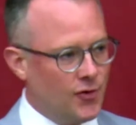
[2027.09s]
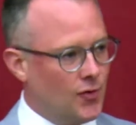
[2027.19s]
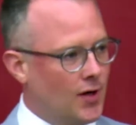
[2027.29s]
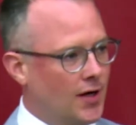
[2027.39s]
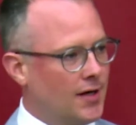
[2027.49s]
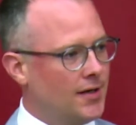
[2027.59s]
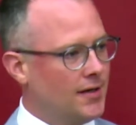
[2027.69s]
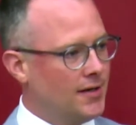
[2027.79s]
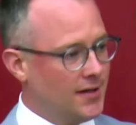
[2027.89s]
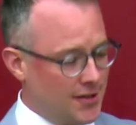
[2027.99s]
you
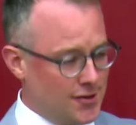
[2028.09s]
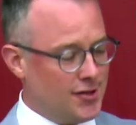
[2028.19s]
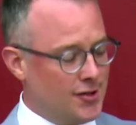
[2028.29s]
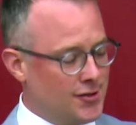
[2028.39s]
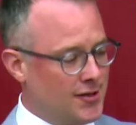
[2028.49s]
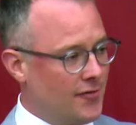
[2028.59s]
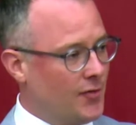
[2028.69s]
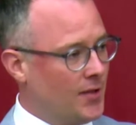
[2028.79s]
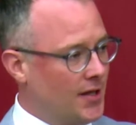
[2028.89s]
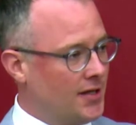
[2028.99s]
consider yourself a
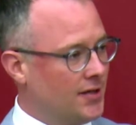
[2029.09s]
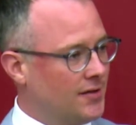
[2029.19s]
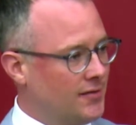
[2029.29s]
millennial.